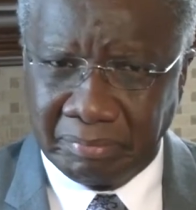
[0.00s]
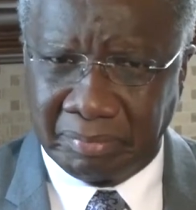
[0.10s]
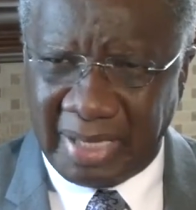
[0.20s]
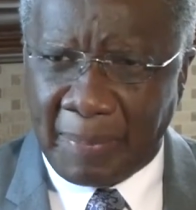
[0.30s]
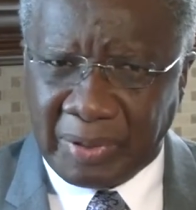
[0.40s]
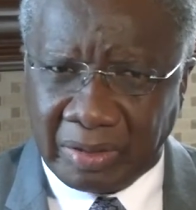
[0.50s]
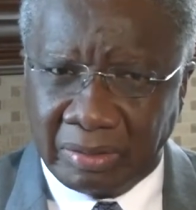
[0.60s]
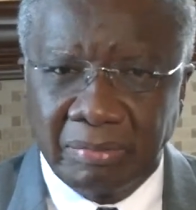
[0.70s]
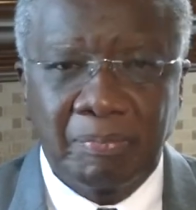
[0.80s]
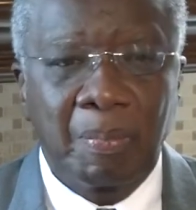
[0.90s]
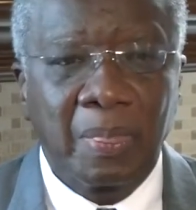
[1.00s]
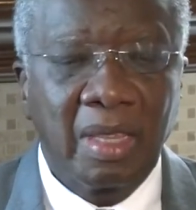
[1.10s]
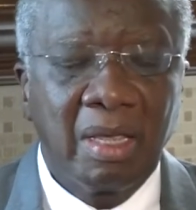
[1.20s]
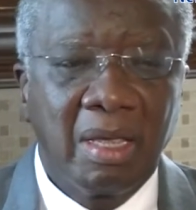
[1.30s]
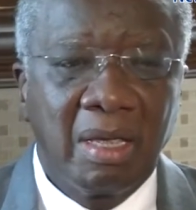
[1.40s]
capital,
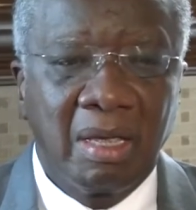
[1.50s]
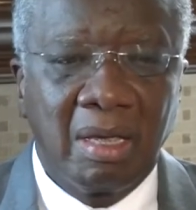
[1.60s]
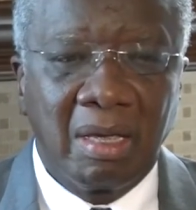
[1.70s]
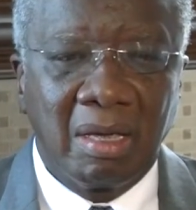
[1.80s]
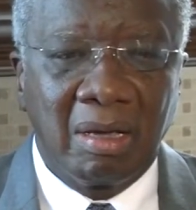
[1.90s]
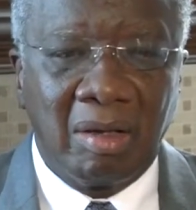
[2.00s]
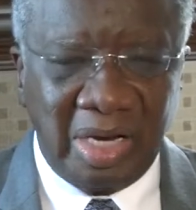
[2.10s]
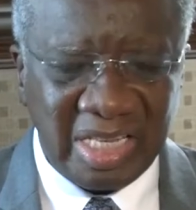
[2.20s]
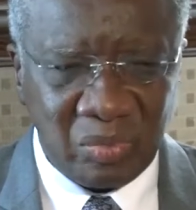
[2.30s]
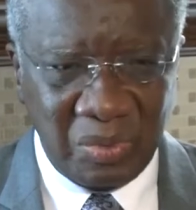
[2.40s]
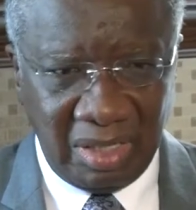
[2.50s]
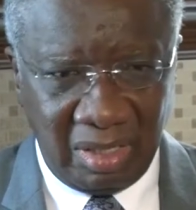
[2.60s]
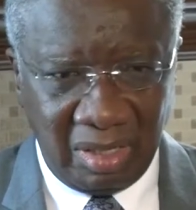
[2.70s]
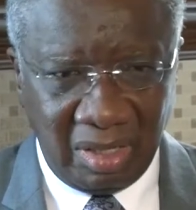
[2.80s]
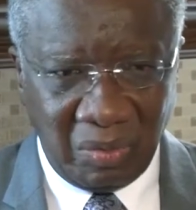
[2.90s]
unless we
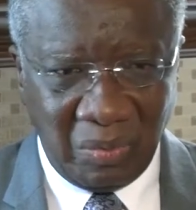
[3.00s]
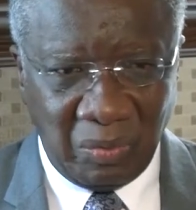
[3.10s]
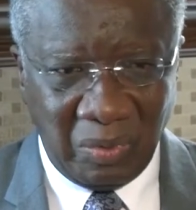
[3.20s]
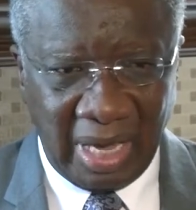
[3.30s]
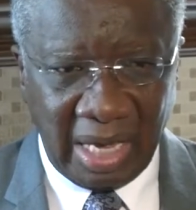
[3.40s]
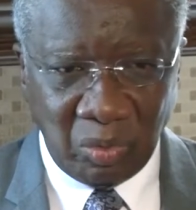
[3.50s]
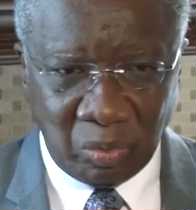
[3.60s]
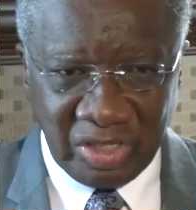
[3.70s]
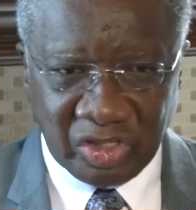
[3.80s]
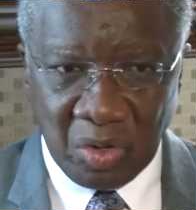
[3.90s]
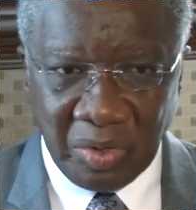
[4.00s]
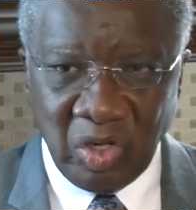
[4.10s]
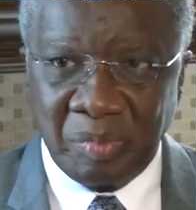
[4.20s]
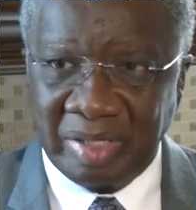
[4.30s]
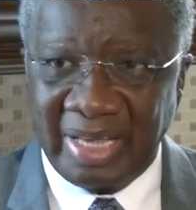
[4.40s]
enrich our
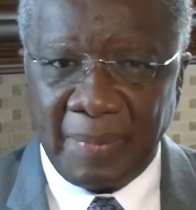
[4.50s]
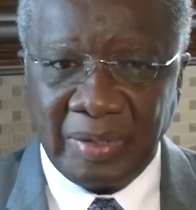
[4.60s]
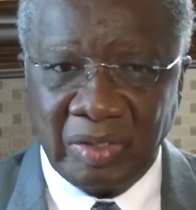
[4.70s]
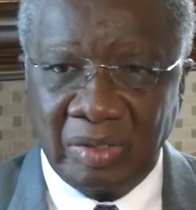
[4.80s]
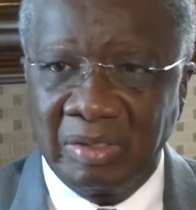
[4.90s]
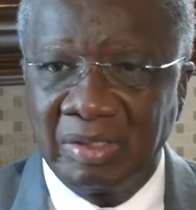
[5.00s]
human capital,